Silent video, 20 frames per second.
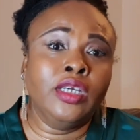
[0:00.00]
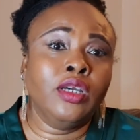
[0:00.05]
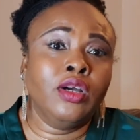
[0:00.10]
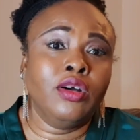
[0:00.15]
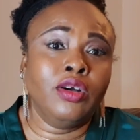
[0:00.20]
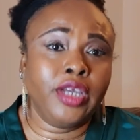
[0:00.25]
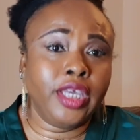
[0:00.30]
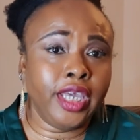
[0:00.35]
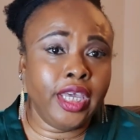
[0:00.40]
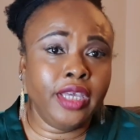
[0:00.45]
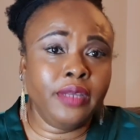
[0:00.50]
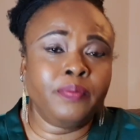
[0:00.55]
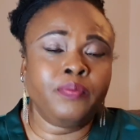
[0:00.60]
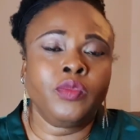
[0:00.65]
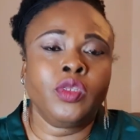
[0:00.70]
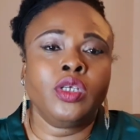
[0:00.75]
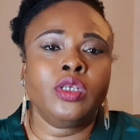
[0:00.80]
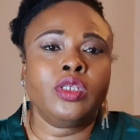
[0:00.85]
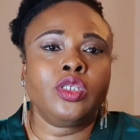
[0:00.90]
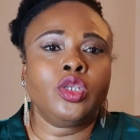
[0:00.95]
Okay,
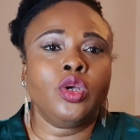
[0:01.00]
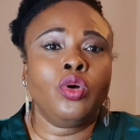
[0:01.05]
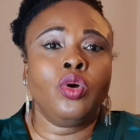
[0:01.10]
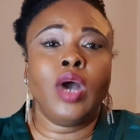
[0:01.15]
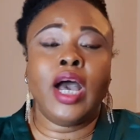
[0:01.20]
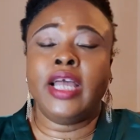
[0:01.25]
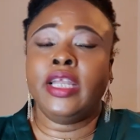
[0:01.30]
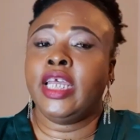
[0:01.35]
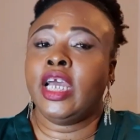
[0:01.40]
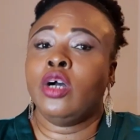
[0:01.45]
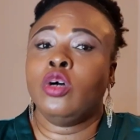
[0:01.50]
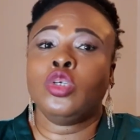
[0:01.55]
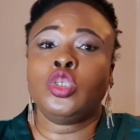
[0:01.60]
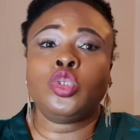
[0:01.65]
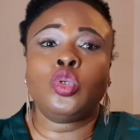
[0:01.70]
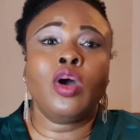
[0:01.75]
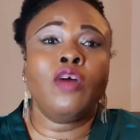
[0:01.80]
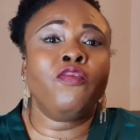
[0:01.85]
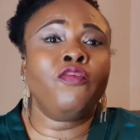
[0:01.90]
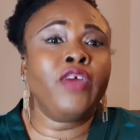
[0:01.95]
so, and they're
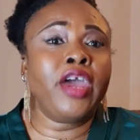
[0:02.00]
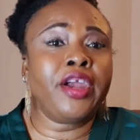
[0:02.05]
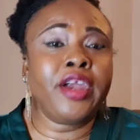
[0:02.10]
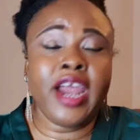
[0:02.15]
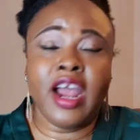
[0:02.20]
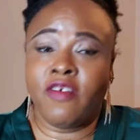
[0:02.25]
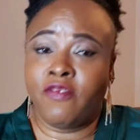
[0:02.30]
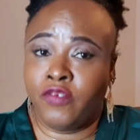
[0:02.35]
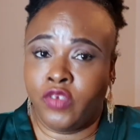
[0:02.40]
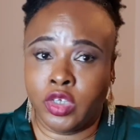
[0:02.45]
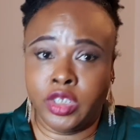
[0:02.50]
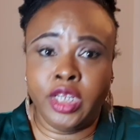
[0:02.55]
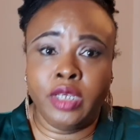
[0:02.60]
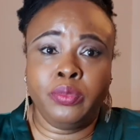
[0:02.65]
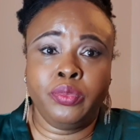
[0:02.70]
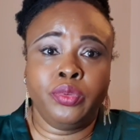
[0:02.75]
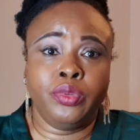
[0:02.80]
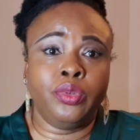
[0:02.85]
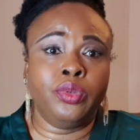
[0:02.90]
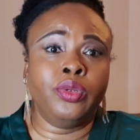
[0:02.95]
also very
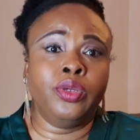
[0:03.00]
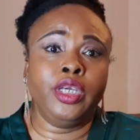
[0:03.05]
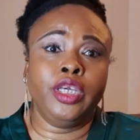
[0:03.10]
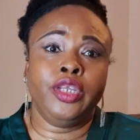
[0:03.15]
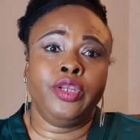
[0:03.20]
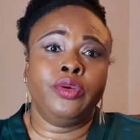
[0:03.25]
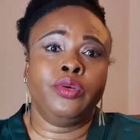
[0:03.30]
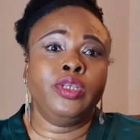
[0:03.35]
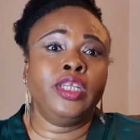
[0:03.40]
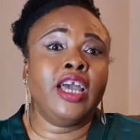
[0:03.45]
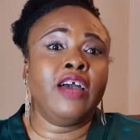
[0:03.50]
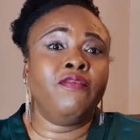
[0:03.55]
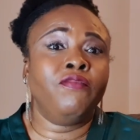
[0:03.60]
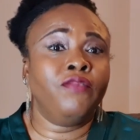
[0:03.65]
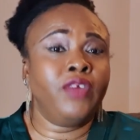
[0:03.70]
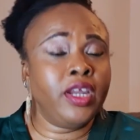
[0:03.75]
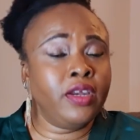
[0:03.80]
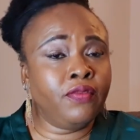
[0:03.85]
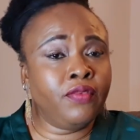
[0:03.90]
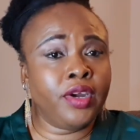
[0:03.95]
affordable. You know, they are
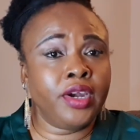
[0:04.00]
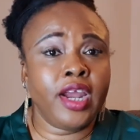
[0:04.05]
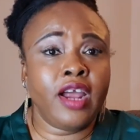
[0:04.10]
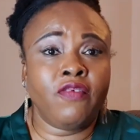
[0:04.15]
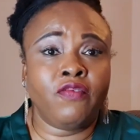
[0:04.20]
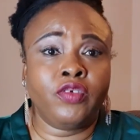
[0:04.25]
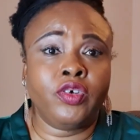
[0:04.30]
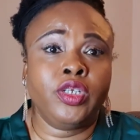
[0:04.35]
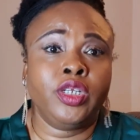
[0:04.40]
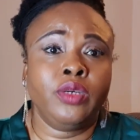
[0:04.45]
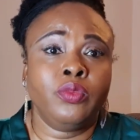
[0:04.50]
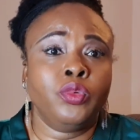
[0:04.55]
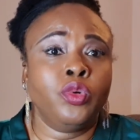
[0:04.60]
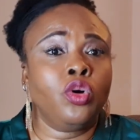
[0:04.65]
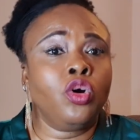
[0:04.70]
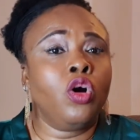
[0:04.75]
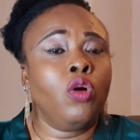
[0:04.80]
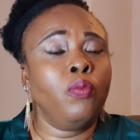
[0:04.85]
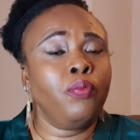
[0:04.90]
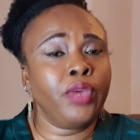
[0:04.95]
very, very affordable
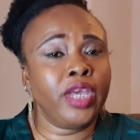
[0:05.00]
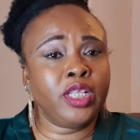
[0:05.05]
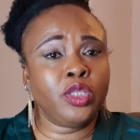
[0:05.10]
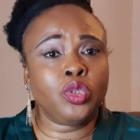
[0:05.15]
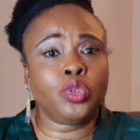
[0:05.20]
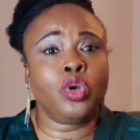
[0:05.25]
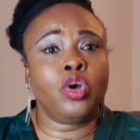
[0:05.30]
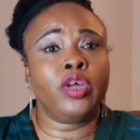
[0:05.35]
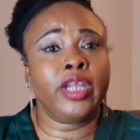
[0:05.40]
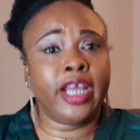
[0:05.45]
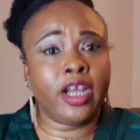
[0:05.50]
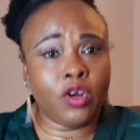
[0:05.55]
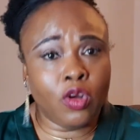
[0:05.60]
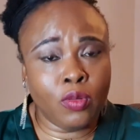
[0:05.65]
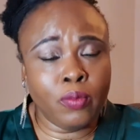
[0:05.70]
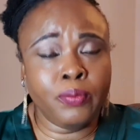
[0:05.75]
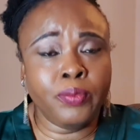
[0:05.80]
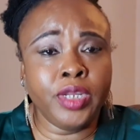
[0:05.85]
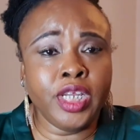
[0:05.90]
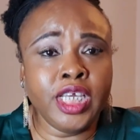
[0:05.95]
compared to other
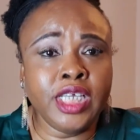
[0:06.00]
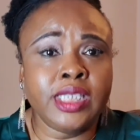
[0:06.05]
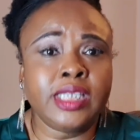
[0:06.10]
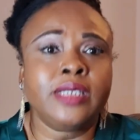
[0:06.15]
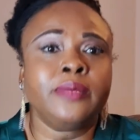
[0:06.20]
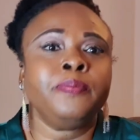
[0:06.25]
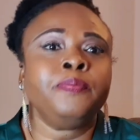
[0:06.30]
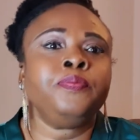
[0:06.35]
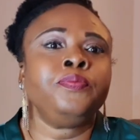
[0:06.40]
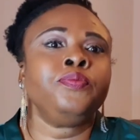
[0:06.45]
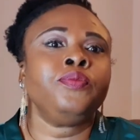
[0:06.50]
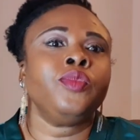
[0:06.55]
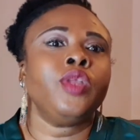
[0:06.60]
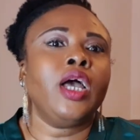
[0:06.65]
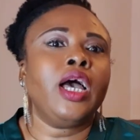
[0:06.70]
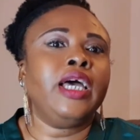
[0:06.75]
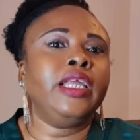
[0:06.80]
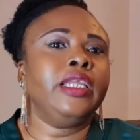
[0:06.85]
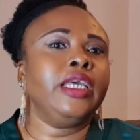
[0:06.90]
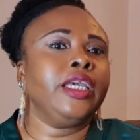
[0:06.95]
companies.
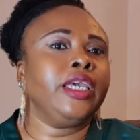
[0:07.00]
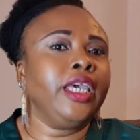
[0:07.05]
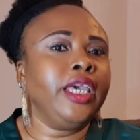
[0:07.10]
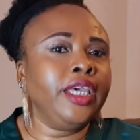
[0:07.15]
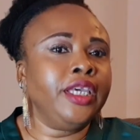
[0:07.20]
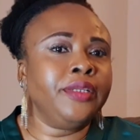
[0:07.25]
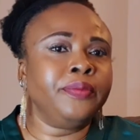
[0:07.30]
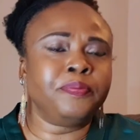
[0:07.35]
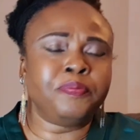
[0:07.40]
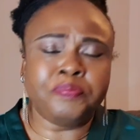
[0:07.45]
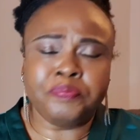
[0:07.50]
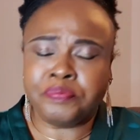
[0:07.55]
And again,